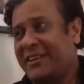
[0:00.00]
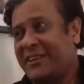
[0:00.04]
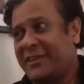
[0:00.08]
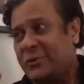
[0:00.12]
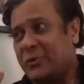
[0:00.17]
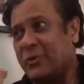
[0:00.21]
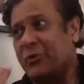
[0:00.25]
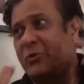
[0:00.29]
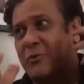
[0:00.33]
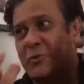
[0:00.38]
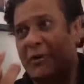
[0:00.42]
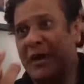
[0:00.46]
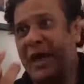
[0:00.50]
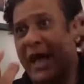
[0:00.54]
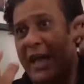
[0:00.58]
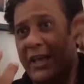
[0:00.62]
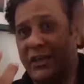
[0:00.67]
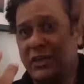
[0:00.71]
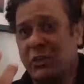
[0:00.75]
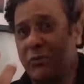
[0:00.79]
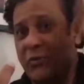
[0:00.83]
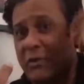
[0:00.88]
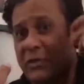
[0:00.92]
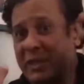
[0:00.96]
So
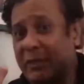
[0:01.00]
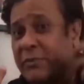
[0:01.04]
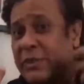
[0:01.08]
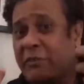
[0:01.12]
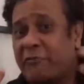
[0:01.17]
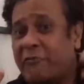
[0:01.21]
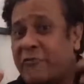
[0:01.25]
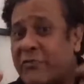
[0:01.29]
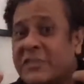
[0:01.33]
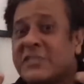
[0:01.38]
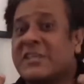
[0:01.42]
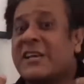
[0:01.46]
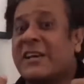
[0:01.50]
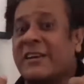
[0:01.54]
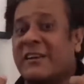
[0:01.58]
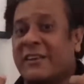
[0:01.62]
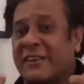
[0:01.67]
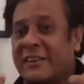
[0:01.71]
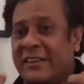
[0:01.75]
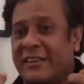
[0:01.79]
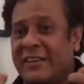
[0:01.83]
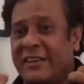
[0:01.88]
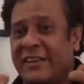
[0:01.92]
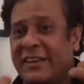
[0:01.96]
ISO was something
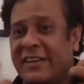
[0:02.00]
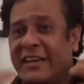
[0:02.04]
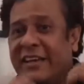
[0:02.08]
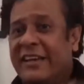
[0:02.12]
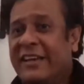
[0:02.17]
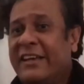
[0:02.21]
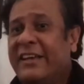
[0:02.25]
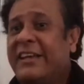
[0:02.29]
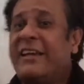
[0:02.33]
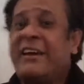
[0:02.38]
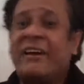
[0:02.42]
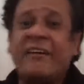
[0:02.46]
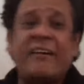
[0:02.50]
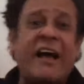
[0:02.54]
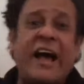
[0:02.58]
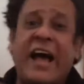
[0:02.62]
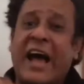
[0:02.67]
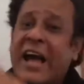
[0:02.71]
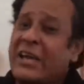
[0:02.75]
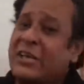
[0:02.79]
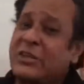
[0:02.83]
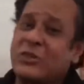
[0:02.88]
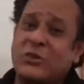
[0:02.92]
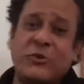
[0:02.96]
physical. Here,
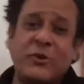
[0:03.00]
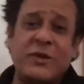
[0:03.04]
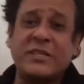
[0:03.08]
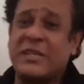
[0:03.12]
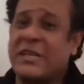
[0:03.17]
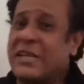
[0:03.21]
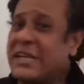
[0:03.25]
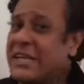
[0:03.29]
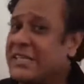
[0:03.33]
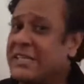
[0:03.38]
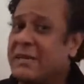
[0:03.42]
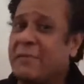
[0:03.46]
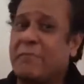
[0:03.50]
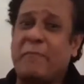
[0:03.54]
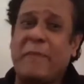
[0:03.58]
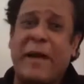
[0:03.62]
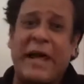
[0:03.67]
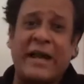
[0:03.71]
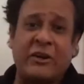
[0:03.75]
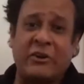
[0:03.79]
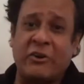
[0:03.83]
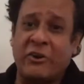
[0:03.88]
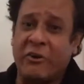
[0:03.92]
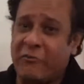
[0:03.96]
ISO is a
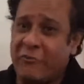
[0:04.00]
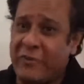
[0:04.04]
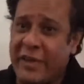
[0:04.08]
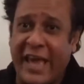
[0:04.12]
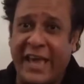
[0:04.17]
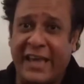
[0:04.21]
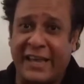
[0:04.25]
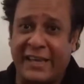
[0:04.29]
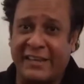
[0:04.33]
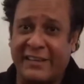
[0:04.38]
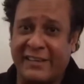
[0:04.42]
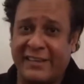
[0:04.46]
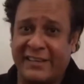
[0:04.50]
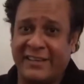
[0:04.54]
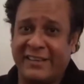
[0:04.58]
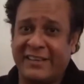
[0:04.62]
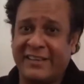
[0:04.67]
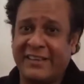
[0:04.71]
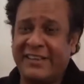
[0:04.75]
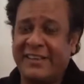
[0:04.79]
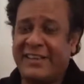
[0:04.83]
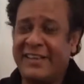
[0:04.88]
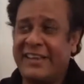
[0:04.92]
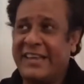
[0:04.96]
matter of gain.
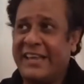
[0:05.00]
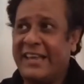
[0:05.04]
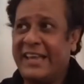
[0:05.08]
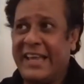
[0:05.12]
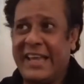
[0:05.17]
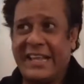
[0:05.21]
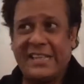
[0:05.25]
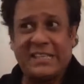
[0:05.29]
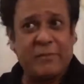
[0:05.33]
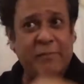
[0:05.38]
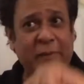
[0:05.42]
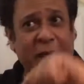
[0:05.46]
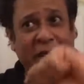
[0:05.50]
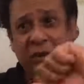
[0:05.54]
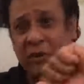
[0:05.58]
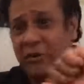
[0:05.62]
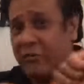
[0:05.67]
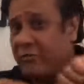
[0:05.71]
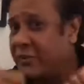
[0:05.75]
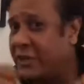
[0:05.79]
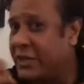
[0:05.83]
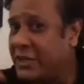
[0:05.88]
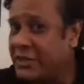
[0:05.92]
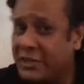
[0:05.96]
it's a matter
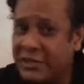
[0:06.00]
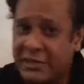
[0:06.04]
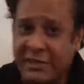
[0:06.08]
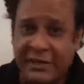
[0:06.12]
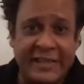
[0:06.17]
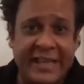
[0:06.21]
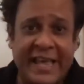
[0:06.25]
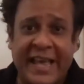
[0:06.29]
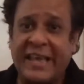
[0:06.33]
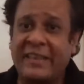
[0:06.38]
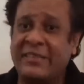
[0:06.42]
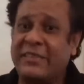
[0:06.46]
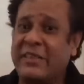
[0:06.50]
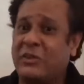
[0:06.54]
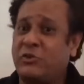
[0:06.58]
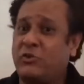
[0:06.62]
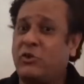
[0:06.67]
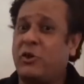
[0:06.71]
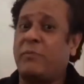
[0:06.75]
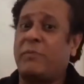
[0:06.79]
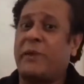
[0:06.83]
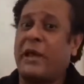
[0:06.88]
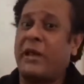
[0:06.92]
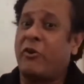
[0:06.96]
of digital gain that
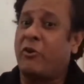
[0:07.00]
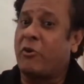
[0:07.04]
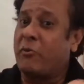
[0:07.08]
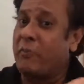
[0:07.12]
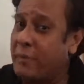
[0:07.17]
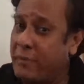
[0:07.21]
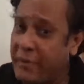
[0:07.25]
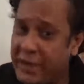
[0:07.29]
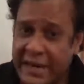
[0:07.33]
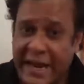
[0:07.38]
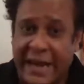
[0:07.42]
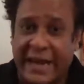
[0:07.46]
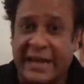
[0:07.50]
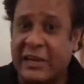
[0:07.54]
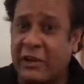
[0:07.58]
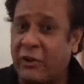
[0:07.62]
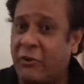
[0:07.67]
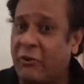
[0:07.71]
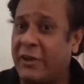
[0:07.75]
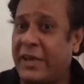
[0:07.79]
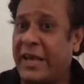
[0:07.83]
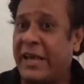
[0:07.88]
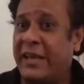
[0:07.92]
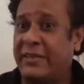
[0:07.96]
you apply, or maybe an
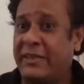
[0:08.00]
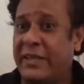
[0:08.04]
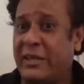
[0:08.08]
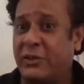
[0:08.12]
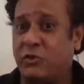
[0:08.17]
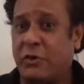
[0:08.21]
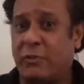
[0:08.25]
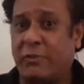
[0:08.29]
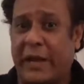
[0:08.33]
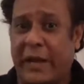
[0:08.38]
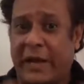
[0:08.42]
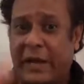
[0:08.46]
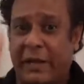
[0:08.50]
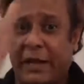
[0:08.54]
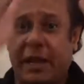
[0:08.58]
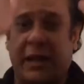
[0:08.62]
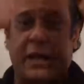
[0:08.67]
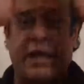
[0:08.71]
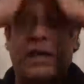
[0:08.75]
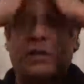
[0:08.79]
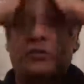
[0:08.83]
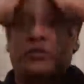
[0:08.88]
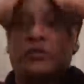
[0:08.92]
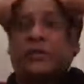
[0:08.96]
analog gain that you apply.
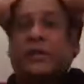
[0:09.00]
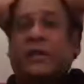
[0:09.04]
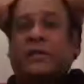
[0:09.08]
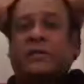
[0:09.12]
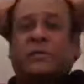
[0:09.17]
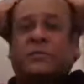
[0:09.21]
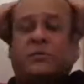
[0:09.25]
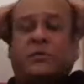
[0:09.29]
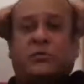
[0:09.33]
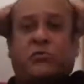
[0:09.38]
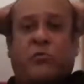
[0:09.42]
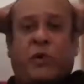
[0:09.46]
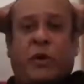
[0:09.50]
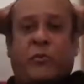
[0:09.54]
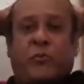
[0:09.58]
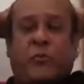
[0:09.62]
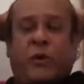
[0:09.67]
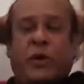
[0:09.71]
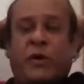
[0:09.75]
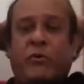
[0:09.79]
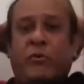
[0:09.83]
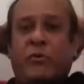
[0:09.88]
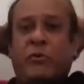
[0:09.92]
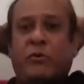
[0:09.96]
And actually, that's one
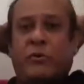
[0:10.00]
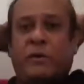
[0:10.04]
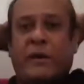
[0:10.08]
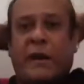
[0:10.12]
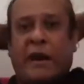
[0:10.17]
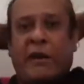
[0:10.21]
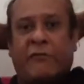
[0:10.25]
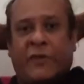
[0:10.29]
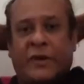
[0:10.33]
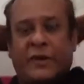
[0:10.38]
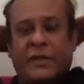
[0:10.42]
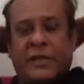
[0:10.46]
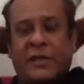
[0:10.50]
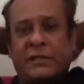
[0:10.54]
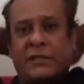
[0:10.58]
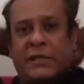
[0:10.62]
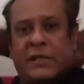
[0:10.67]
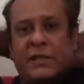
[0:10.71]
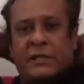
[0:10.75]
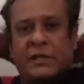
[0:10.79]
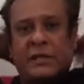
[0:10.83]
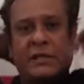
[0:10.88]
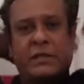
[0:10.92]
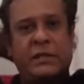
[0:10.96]
point I want to clarify. That's
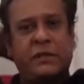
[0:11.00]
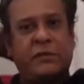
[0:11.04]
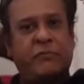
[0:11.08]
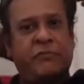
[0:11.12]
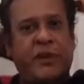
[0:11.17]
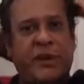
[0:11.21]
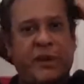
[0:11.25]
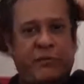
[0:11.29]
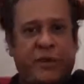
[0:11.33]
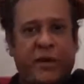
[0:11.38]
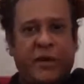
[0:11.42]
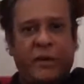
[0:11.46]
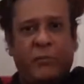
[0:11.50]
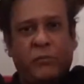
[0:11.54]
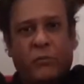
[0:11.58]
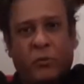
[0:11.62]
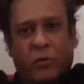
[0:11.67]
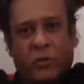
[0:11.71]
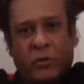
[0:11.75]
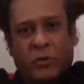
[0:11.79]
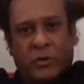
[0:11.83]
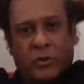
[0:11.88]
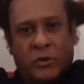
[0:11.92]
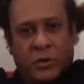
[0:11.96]
I think very, very
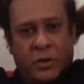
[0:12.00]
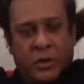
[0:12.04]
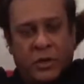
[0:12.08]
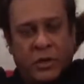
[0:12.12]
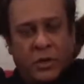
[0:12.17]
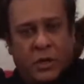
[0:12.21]
important.